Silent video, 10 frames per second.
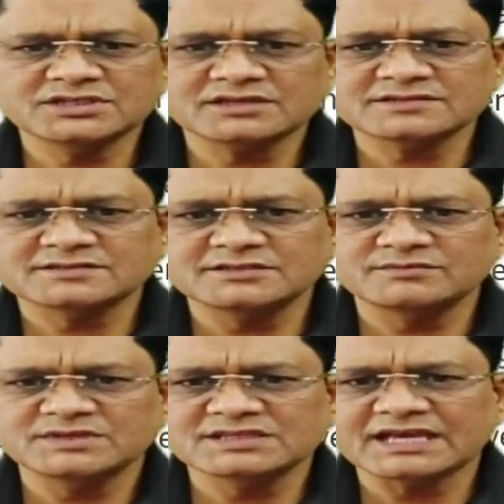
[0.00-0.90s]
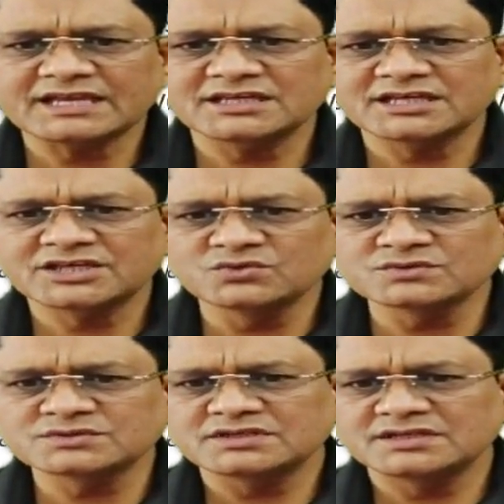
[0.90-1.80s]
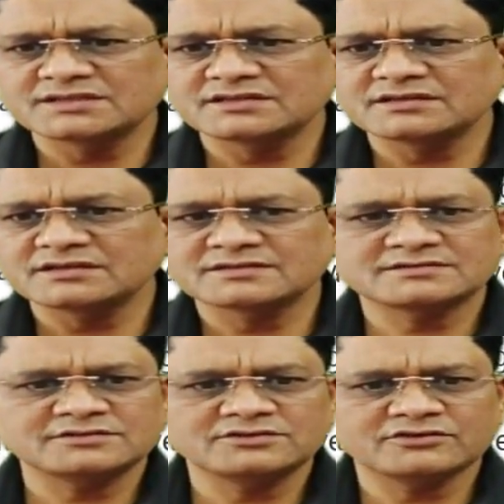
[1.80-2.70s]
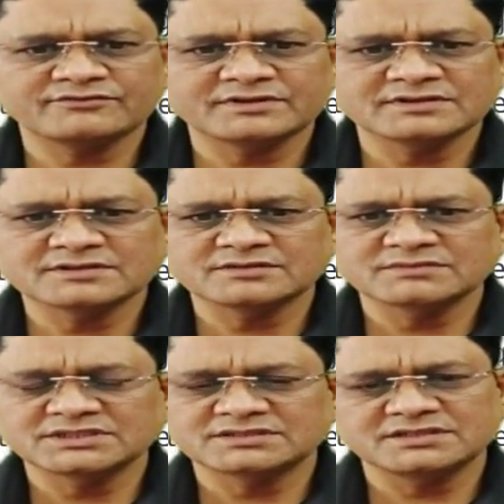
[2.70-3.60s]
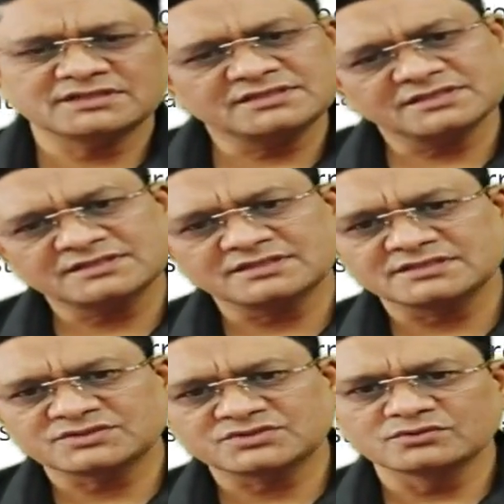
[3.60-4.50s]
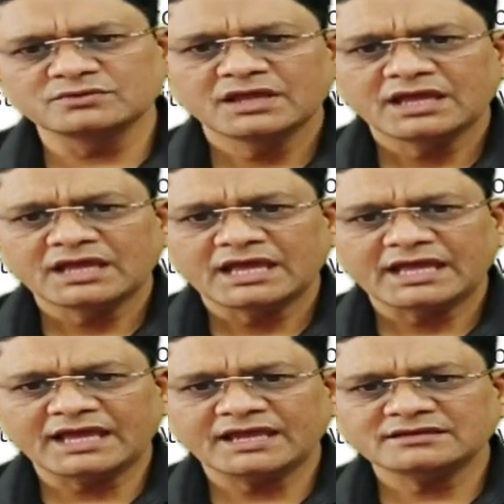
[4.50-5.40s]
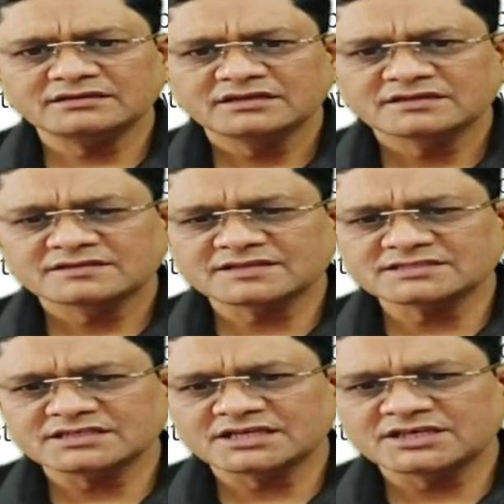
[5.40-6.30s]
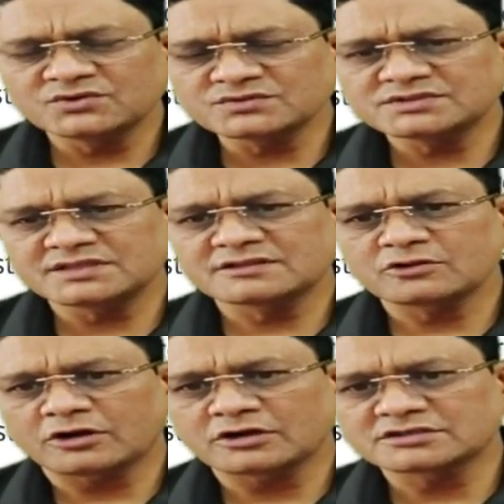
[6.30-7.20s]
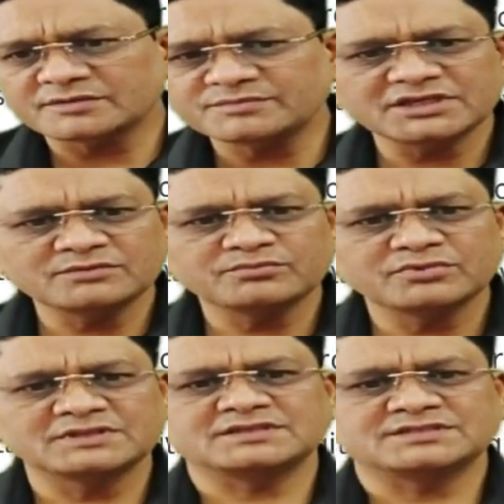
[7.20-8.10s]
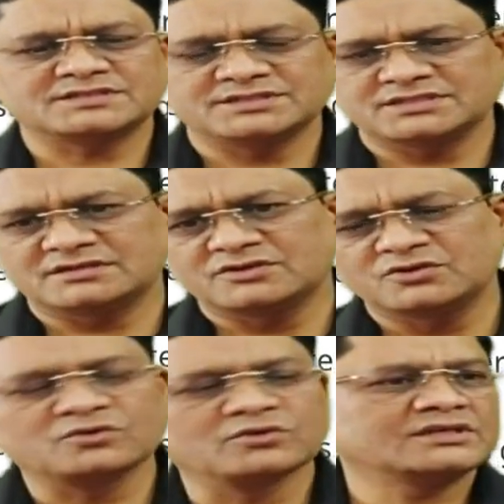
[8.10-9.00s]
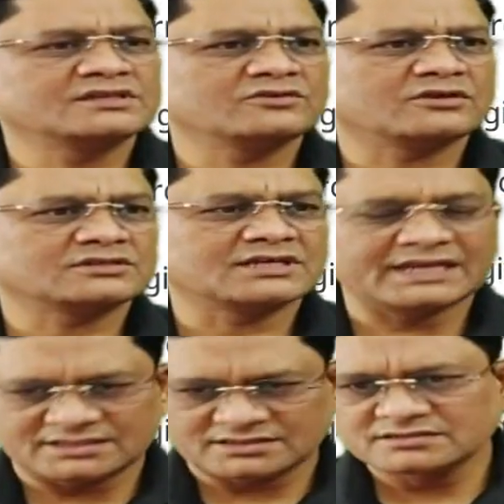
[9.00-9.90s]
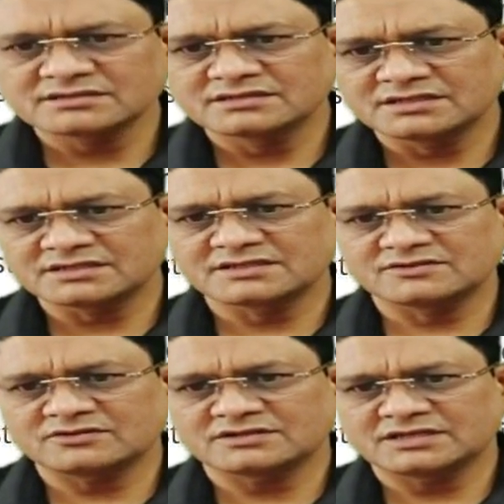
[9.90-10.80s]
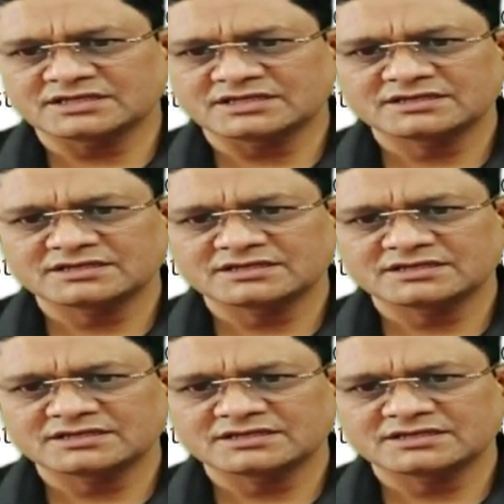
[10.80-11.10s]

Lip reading: custody means an accused is in the custody of concerned magistrate. Yes, it is true. And such accused is locked up in police station. No, it is not correct. It is not correct.